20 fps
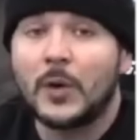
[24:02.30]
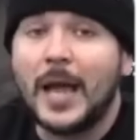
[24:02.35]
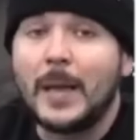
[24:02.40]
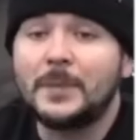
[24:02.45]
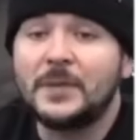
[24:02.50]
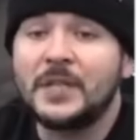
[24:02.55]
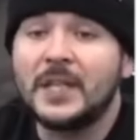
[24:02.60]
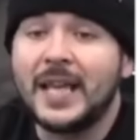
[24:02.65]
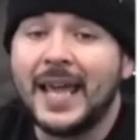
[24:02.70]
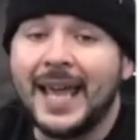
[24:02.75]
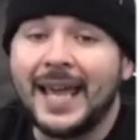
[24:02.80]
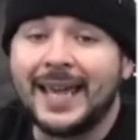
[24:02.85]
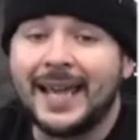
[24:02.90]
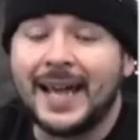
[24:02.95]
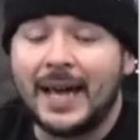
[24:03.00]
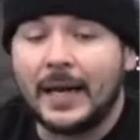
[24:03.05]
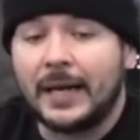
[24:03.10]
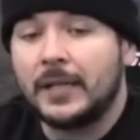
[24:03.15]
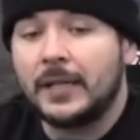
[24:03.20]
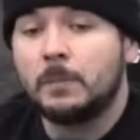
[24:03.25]
Perhaps the
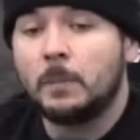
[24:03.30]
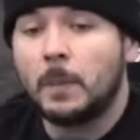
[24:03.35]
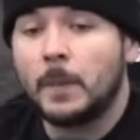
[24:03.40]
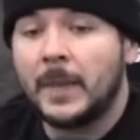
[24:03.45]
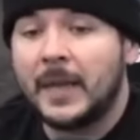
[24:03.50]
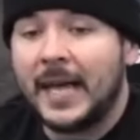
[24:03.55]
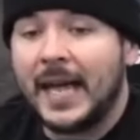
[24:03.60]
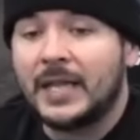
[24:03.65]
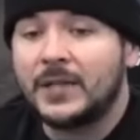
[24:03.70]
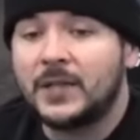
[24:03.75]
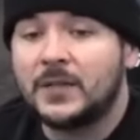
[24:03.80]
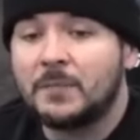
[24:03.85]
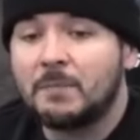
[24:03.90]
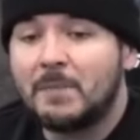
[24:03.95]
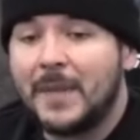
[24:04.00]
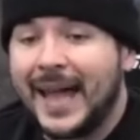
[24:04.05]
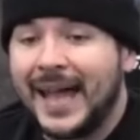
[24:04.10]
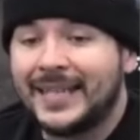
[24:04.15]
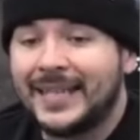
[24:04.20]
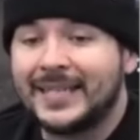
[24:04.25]
AI has
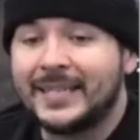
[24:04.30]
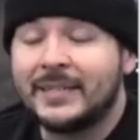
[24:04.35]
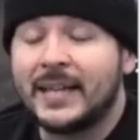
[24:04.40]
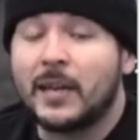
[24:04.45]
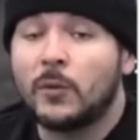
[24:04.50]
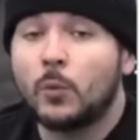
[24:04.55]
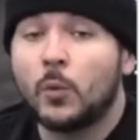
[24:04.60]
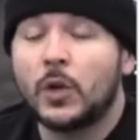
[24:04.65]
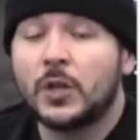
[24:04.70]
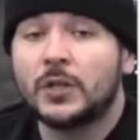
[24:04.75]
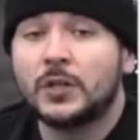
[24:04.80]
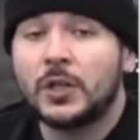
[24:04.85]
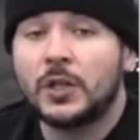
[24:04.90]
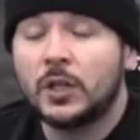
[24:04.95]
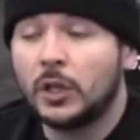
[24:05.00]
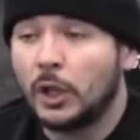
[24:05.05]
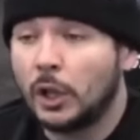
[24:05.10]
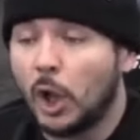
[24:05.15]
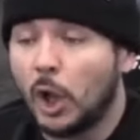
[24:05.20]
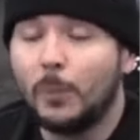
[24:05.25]
this mass
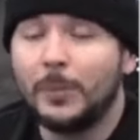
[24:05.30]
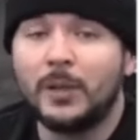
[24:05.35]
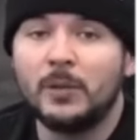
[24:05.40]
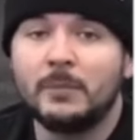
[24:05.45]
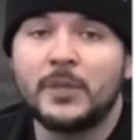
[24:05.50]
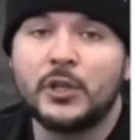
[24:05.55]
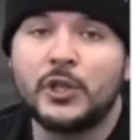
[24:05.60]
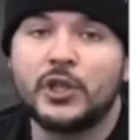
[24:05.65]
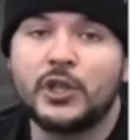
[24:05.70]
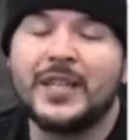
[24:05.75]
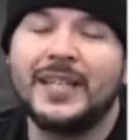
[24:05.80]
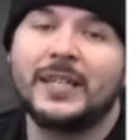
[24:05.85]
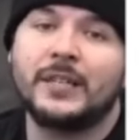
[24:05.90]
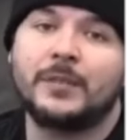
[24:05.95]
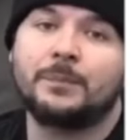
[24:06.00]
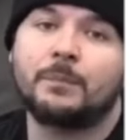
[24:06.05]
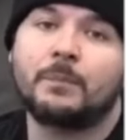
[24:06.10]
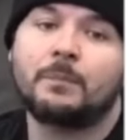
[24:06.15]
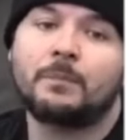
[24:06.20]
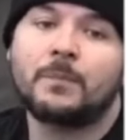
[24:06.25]
networked global
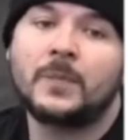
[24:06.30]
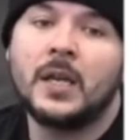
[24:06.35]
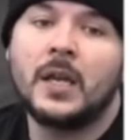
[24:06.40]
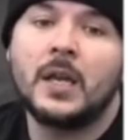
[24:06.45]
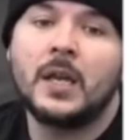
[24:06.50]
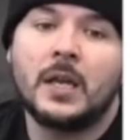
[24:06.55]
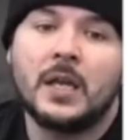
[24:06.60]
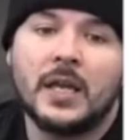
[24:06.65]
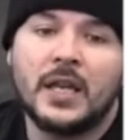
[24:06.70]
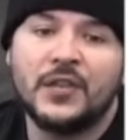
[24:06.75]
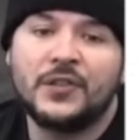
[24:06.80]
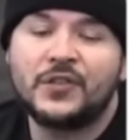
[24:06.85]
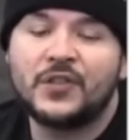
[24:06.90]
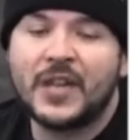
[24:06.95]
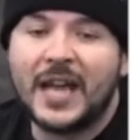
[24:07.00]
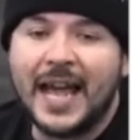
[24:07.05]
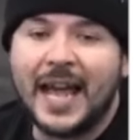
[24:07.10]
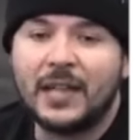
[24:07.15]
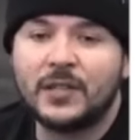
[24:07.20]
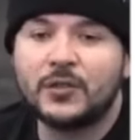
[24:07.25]
machine
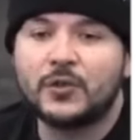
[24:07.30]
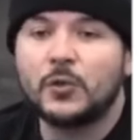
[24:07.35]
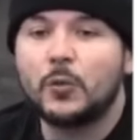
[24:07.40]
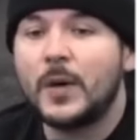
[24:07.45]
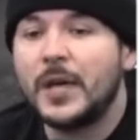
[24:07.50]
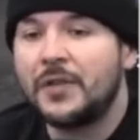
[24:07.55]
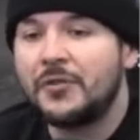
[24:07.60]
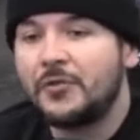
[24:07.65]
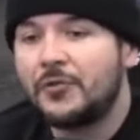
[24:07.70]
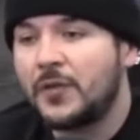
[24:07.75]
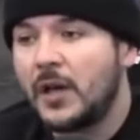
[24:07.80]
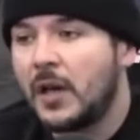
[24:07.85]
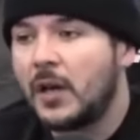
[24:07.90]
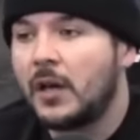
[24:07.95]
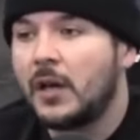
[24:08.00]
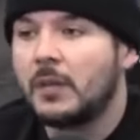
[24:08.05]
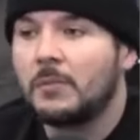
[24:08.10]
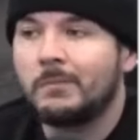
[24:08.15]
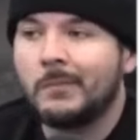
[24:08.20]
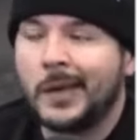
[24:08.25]
is tasked with
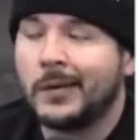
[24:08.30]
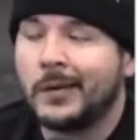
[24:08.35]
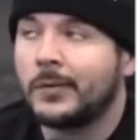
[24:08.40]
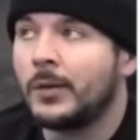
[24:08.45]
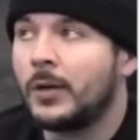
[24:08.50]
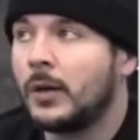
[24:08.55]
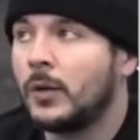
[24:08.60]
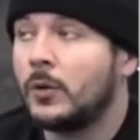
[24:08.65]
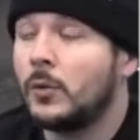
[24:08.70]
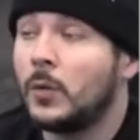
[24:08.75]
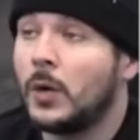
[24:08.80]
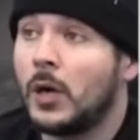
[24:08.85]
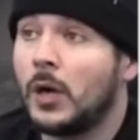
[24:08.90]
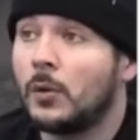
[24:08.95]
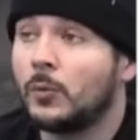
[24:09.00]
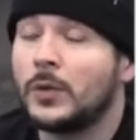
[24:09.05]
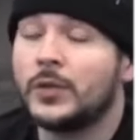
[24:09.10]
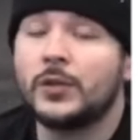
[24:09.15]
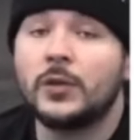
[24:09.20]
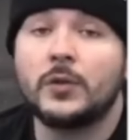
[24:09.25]

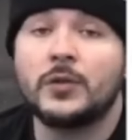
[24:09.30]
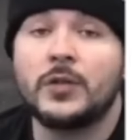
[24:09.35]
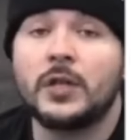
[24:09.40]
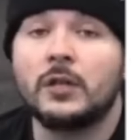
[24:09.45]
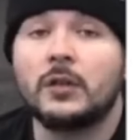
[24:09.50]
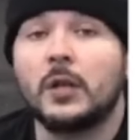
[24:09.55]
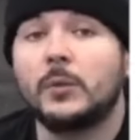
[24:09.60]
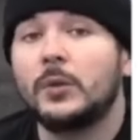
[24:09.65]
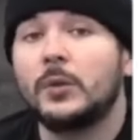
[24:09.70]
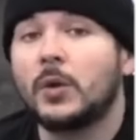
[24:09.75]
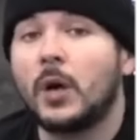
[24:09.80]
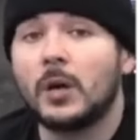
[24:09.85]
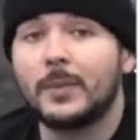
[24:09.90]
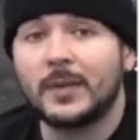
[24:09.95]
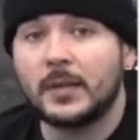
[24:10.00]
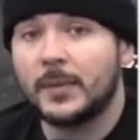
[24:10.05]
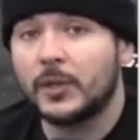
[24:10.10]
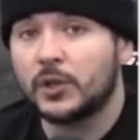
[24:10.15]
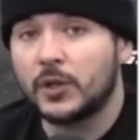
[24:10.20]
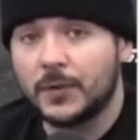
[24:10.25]
reducing global
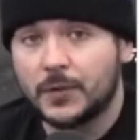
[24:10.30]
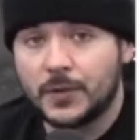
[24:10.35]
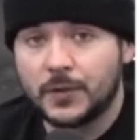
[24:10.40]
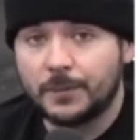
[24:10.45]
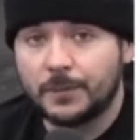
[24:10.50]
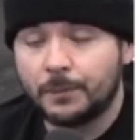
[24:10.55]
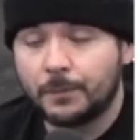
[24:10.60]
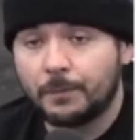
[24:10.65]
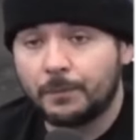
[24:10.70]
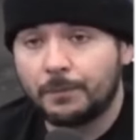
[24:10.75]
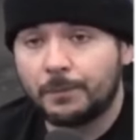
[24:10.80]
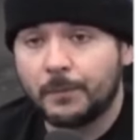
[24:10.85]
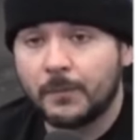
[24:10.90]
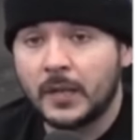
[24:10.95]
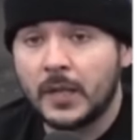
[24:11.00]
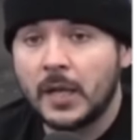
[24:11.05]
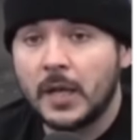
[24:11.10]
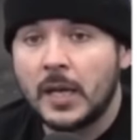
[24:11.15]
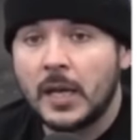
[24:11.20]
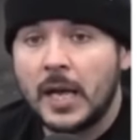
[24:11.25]
carbon emissions.
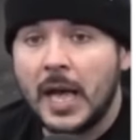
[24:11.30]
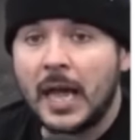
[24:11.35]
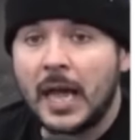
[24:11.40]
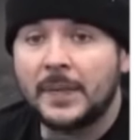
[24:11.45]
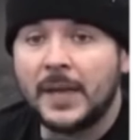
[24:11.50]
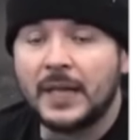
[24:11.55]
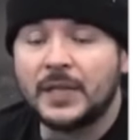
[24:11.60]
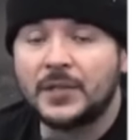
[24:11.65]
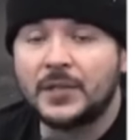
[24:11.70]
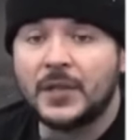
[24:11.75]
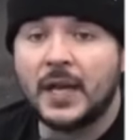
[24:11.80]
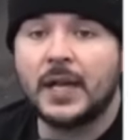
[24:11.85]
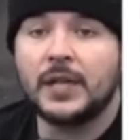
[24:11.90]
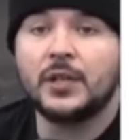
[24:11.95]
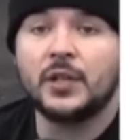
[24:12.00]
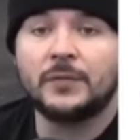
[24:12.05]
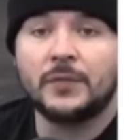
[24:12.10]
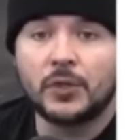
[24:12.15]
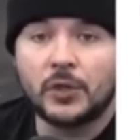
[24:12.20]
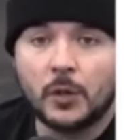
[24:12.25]
And they
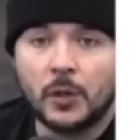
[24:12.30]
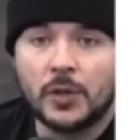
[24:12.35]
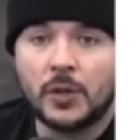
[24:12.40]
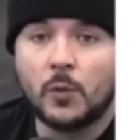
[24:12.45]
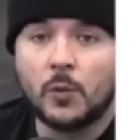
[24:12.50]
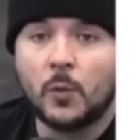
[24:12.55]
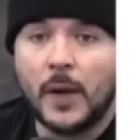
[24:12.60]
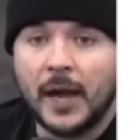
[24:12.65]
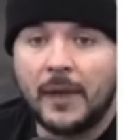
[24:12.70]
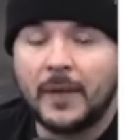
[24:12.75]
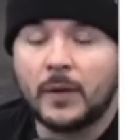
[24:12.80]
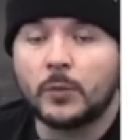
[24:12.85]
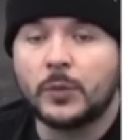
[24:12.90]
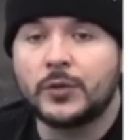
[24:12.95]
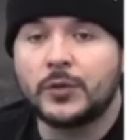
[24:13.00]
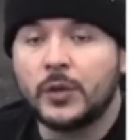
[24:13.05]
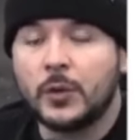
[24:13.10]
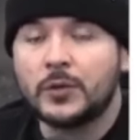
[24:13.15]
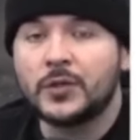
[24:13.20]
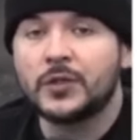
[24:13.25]
say you have to do it in a way
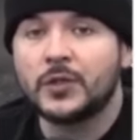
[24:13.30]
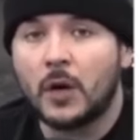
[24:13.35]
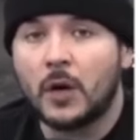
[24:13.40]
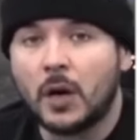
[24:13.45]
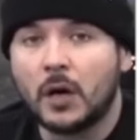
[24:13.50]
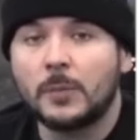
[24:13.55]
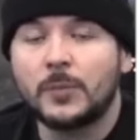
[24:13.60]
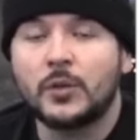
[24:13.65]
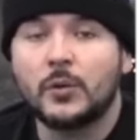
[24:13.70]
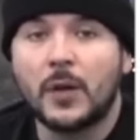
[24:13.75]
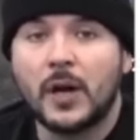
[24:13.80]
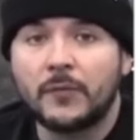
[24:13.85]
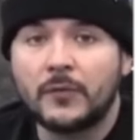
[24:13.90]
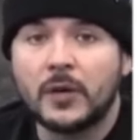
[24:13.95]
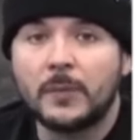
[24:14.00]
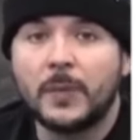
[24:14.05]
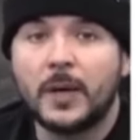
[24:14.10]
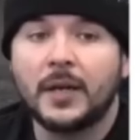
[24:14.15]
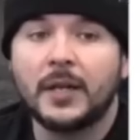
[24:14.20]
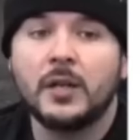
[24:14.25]
that reduces harm to
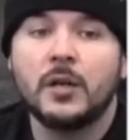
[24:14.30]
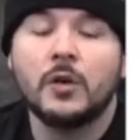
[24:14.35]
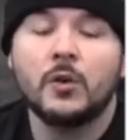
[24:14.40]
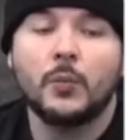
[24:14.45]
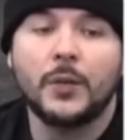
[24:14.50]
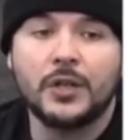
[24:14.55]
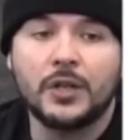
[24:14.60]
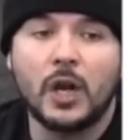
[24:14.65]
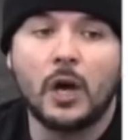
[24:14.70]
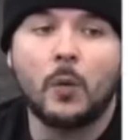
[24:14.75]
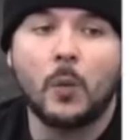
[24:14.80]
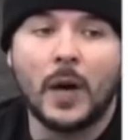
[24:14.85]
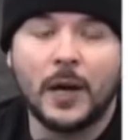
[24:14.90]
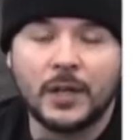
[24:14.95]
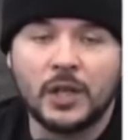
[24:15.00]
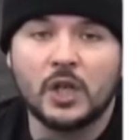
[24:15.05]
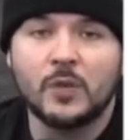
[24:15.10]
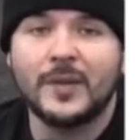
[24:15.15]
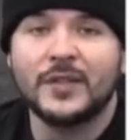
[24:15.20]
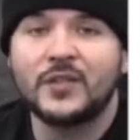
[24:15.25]
everybody. We don't
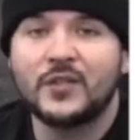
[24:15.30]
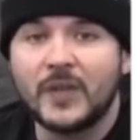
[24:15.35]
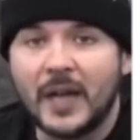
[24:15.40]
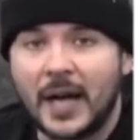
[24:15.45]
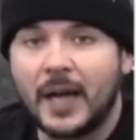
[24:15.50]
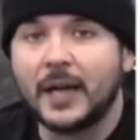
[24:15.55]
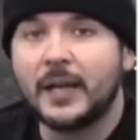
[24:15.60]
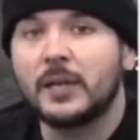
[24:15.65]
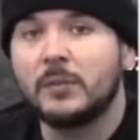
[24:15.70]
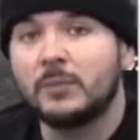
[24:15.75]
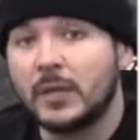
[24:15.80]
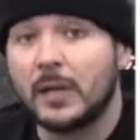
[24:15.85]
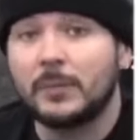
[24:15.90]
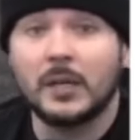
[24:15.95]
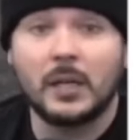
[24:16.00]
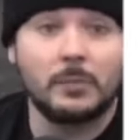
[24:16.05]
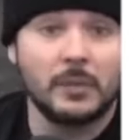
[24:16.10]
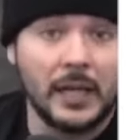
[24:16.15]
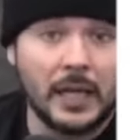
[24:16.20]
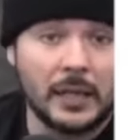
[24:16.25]
want humans dying,
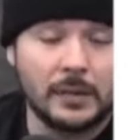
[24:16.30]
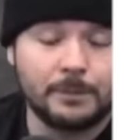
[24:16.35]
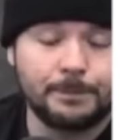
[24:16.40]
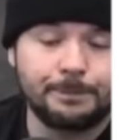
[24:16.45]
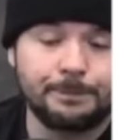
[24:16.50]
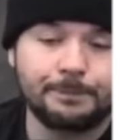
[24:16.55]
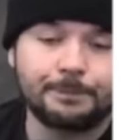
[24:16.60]
blah blah blah.